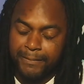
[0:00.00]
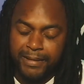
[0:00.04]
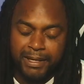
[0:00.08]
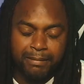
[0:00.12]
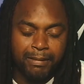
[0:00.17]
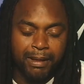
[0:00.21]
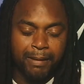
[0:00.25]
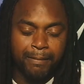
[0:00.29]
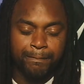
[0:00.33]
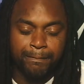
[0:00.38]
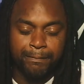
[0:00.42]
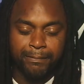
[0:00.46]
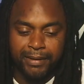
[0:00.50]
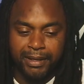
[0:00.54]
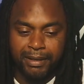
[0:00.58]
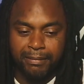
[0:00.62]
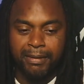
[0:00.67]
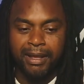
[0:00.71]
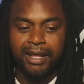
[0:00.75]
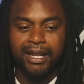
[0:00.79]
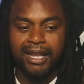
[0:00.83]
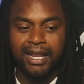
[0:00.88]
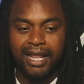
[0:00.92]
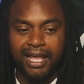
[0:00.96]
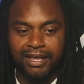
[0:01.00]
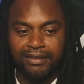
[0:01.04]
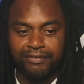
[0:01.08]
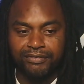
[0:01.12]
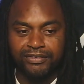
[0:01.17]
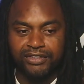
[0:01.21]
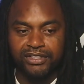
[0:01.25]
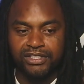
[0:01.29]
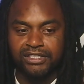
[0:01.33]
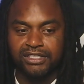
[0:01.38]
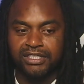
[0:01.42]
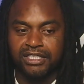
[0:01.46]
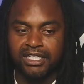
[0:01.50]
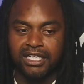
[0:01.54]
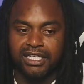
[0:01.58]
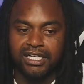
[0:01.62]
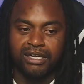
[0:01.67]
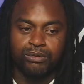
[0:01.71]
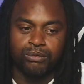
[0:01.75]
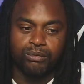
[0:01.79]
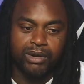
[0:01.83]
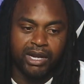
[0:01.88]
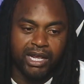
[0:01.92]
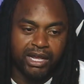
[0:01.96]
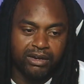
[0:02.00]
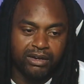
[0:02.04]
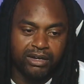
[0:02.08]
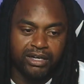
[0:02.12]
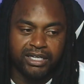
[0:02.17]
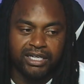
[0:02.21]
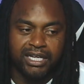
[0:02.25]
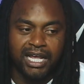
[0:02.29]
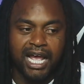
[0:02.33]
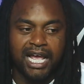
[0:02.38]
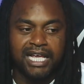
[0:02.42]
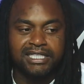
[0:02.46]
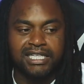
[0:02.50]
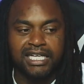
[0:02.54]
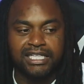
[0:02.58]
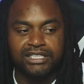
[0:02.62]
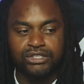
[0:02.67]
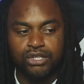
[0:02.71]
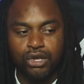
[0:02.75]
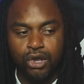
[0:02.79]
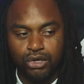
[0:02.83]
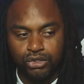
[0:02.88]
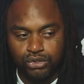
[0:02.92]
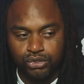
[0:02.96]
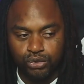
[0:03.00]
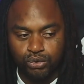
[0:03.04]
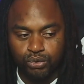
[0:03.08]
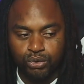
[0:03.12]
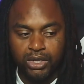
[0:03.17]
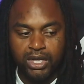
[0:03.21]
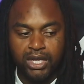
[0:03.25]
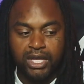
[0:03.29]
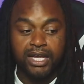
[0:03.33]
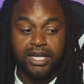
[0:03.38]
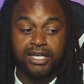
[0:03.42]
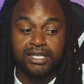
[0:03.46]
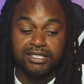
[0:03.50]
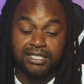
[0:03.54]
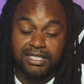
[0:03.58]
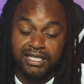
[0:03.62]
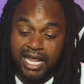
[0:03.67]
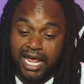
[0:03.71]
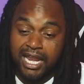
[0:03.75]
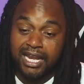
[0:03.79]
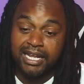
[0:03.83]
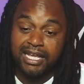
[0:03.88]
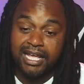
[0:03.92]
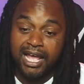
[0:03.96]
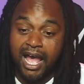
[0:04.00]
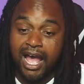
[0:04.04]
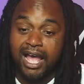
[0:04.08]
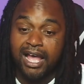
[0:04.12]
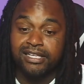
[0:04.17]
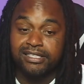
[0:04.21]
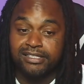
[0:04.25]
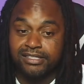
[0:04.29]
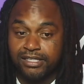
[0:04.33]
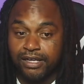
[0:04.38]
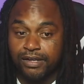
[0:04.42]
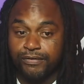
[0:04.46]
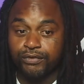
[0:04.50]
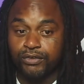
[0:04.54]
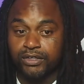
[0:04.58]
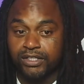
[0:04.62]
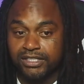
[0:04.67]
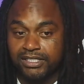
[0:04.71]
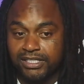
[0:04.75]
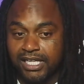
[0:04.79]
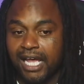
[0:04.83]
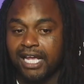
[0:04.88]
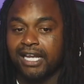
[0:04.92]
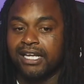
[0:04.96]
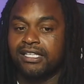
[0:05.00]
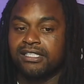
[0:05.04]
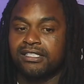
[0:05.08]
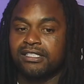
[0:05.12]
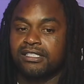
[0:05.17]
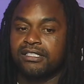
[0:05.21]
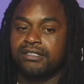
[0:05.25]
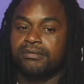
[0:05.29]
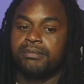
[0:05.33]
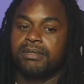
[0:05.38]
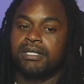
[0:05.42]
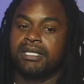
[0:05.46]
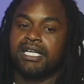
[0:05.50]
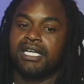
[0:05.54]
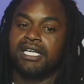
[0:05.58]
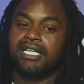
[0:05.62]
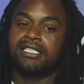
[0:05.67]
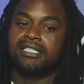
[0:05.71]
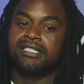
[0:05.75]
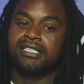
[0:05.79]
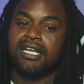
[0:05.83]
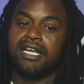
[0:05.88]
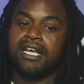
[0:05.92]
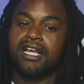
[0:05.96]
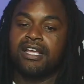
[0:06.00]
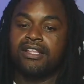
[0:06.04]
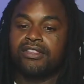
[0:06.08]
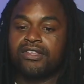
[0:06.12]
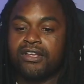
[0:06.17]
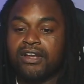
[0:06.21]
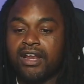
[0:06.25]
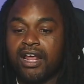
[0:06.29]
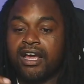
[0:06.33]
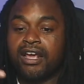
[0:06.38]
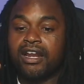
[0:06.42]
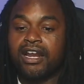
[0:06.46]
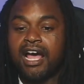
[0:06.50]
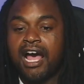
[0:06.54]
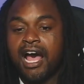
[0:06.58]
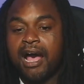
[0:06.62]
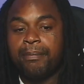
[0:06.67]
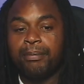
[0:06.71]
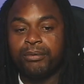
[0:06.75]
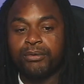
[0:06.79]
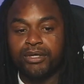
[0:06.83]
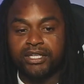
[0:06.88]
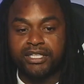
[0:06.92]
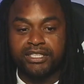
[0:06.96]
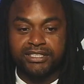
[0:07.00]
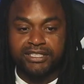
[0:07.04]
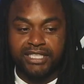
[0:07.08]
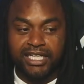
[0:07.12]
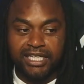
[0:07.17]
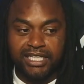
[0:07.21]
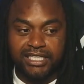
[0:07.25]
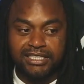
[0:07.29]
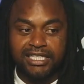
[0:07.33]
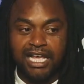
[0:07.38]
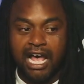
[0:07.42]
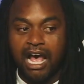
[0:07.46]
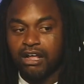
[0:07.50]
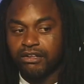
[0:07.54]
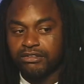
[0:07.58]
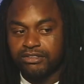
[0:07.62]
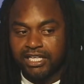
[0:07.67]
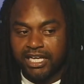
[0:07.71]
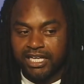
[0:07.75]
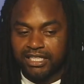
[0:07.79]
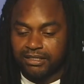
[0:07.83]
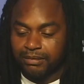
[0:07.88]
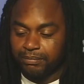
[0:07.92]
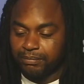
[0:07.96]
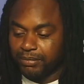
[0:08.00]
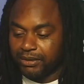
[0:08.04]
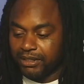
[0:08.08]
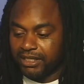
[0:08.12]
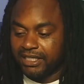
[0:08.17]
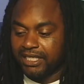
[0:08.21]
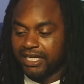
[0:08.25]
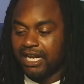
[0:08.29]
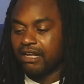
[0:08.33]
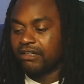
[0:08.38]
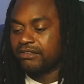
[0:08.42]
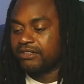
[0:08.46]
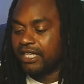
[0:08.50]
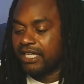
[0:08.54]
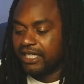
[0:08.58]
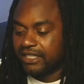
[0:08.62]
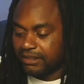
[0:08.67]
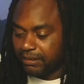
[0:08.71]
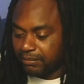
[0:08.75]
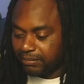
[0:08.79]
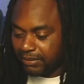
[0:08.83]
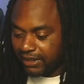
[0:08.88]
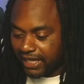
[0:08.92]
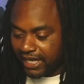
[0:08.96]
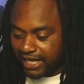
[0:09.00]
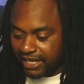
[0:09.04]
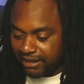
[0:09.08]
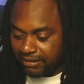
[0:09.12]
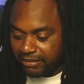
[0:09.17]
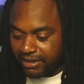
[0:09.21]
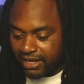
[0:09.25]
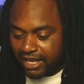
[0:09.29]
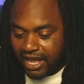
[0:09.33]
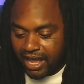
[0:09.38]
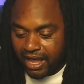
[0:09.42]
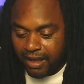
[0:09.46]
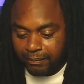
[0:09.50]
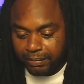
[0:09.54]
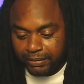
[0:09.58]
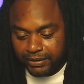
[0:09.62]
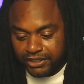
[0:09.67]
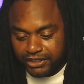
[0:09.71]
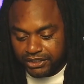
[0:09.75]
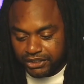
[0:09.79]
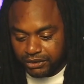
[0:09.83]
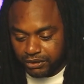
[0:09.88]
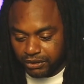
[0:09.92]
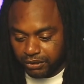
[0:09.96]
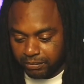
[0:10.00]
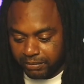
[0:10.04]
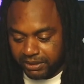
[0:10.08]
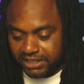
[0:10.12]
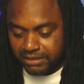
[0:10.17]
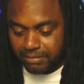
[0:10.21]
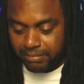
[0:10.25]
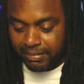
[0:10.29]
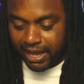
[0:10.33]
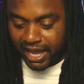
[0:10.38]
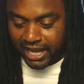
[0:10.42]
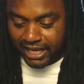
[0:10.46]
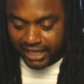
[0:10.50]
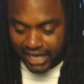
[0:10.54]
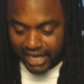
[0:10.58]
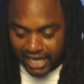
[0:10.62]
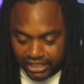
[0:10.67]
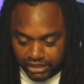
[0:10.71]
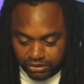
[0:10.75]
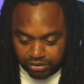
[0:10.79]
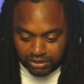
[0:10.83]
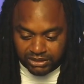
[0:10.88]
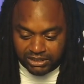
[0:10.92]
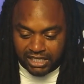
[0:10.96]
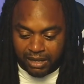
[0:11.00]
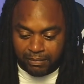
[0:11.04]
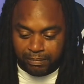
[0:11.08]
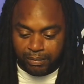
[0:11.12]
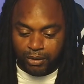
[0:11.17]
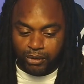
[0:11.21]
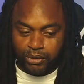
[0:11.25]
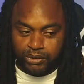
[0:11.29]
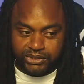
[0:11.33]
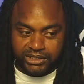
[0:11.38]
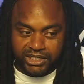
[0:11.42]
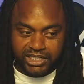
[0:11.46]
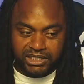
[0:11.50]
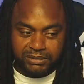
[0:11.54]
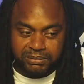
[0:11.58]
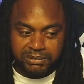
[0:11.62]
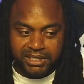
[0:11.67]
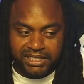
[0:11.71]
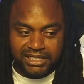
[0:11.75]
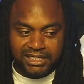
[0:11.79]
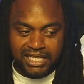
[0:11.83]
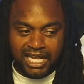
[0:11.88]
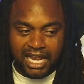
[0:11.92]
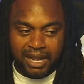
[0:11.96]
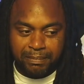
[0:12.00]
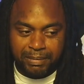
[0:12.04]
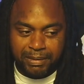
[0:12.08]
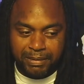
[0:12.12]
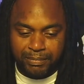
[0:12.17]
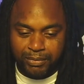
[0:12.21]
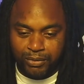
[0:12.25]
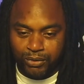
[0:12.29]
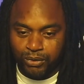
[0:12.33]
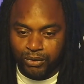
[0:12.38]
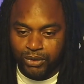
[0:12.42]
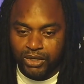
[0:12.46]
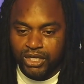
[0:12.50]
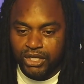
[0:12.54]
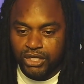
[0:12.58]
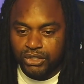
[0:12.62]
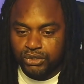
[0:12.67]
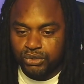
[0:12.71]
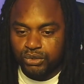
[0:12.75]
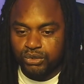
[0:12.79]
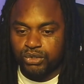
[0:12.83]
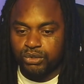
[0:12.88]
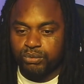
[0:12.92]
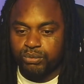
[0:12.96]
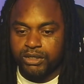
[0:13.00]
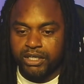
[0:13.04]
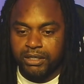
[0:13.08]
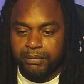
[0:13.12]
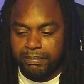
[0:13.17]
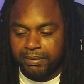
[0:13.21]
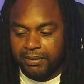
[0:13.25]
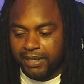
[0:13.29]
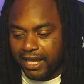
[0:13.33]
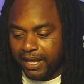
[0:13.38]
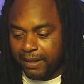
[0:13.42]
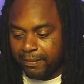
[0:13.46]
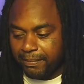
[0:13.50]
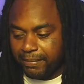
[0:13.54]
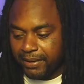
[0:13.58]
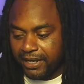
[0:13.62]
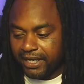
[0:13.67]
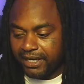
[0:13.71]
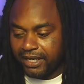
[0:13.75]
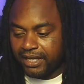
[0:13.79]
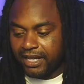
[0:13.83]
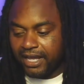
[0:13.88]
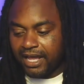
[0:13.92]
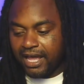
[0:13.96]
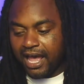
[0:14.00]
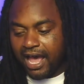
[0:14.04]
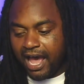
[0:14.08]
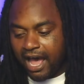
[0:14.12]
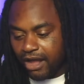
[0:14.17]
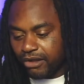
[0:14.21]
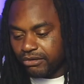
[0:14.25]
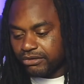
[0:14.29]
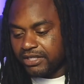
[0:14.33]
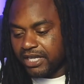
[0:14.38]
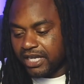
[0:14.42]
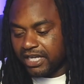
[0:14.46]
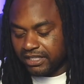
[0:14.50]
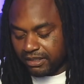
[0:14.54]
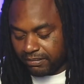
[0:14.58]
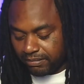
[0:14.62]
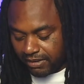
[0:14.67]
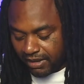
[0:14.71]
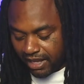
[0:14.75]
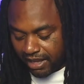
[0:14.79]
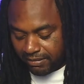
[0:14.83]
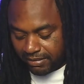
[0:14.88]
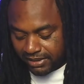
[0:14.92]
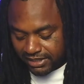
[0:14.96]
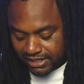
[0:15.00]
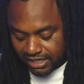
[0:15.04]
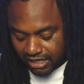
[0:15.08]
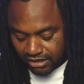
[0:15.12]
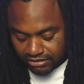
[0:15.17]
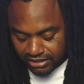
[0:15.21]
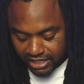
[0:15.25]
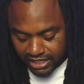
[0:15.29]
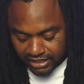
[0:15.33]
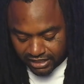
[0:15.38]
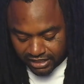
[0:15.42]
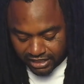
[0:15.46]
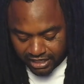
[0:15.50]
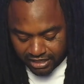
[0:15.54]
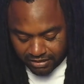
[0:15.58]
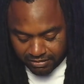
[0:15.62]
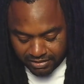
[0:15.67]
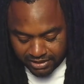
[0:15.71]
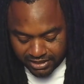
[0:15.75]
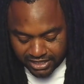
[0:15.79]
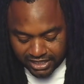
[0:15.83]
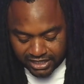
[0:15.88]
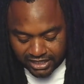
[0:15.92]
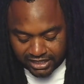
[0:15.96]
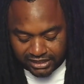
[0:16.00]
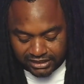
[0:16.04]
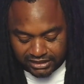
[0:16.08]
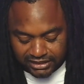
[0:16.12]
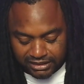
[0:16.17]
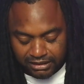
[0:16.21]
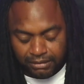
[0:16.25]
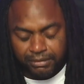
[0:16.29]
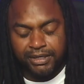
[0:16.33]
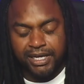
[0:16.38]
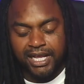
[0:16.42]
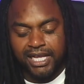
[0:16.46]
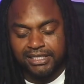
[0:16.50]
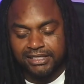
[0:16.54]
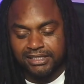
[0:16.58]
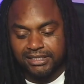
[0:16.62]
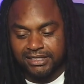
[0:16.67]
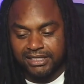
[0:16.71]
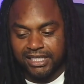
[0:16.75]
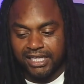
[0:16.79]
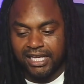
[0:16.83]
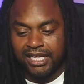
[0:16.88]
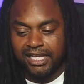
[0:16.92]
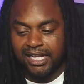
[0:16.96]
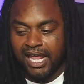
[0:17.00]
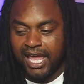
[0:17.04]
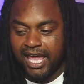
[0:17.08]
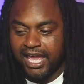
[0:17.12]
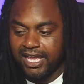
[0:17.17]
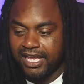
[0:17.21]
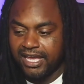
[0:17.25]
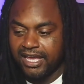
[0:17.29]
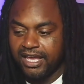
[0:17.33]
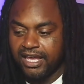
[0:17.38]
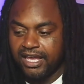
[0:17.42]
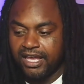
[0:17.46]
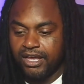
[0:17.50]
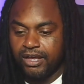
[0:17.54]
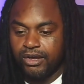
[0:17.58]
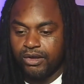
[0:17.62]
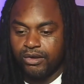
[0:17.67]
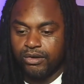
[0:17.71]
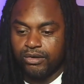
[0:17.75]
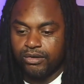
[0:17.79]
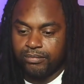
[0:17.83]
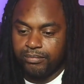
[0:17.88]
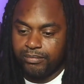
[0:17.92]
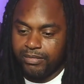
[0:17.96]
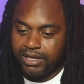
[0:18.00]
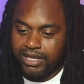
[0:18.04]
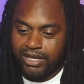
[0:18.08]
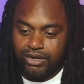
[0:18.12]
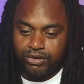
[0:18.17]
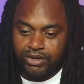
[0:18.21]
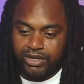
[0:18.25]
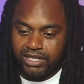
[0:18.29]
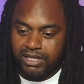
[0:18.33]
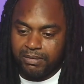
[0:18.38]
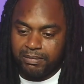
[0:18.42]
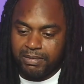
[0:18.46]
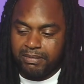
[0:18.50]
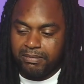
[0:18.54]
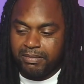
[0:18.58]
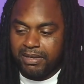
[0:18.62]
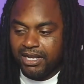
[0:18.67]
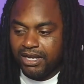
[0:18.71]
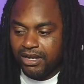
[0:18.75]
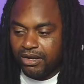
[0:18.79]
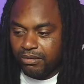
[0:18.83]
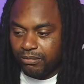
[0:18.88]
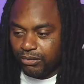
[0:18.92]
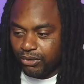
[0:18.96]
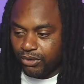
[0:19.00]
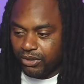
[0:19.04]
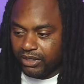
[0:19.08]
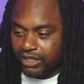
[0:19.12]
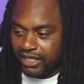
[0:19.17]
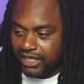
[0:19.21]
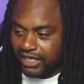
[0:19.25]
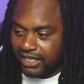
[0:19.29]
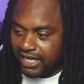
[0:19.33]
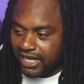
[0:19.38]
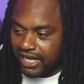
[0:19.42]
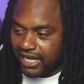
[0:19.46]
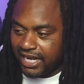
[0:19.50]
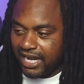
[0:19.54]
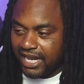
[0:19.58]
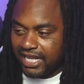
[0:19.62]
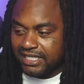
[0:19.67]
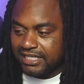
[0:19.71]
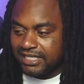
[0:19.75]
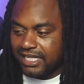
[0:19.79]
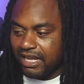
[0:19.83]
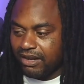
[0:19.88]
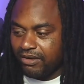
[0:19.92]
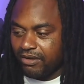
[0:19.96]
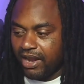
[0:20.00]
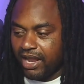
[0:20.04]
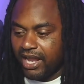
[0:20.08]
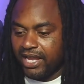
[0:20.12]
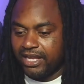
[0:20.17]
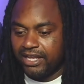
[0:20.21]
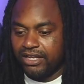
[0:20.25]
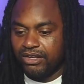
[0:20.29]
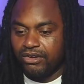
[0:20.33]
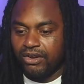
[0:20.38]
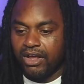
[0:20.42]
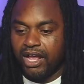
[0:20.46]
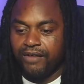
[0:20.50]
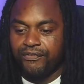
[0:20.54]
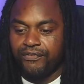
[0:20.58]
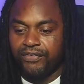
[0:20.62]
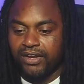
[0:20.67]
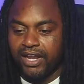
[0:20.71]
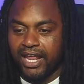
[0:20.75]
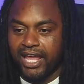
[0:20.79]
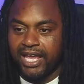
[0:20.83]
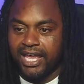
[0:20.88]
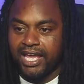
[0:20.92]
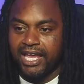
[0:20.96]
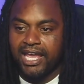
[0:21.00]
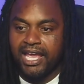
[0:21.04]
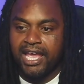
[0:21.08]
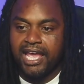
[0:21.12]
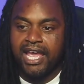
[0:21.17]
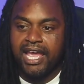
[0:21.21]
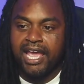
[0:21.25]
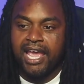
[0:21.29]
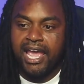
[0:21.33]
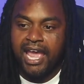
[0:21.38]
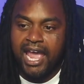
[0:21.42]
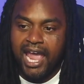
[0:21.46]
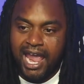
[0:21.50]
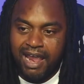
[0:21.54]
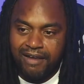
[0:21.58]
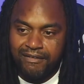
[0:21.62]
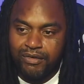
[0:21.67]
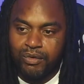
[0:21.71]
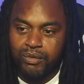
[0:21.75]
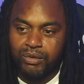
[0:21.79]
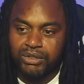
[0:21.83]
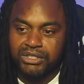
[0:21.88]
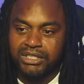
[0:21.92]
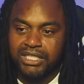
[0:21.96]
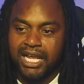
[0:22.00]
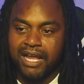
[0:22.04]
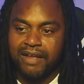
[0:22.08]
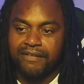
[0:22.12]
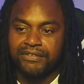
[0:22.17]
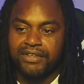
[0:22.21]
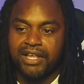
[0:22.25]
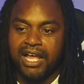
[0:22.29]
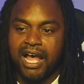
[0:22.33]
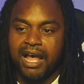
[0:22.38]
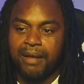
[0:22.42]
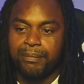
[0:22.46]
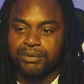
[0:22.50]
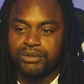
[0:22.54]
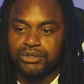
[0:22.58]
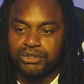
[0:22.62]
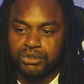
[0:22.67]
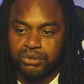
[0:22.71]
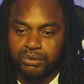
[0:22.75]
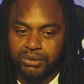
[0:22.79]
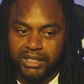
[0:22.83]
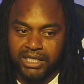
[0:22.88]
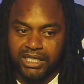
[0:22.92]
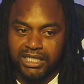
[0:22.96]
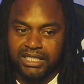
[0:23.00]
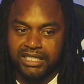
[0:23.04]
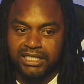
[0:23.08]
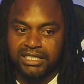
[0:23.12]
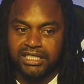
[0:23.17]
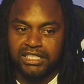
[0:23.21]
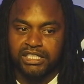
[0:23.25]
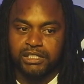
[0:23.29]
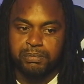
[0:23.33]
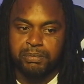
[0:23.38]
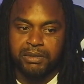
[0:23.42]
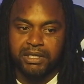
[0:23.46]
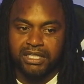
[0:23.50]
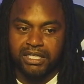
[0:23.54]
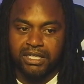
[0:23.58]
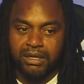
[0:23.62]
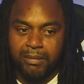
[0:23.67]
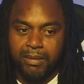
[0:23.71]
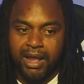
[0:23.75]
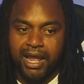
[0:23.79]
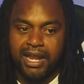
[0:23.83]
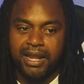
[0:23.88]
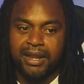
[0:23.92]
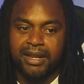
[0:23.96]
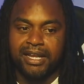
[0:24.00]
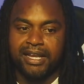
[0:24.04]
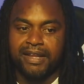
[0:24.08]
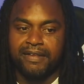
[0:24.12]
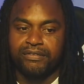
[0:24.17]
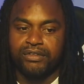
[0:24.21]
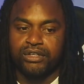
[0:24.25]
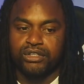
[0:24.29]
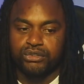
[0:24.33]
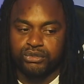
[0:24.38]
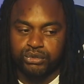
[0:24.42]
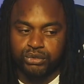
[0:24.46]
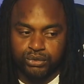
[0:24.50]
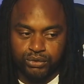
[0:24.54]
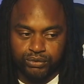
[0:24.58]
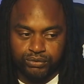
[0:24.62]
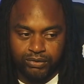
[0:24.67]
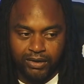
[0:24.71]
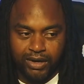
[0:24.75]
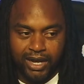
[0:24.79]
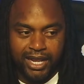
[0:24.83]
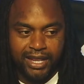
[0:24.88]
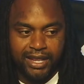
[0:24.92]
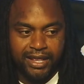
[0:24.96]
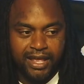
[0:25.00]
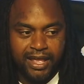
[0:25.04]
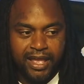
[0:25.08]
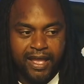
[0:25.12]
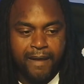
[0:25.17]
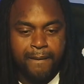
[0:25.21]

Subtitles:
in my life, just around the guys I talk to, because a lot of guys suffer in silence because they're not gonna hop on here and say this. I'll take the bullet, I'll take the blame. I'm pretty sure there'll be some backlash once I post this, because a lot of people do the replay, but I'll take the blame because I'll take the hit, because someone has to say it. Like, men don't get to be men no more, and that's not right. I feel like everyone should have the opportunity to speak their mind and live their truth, right?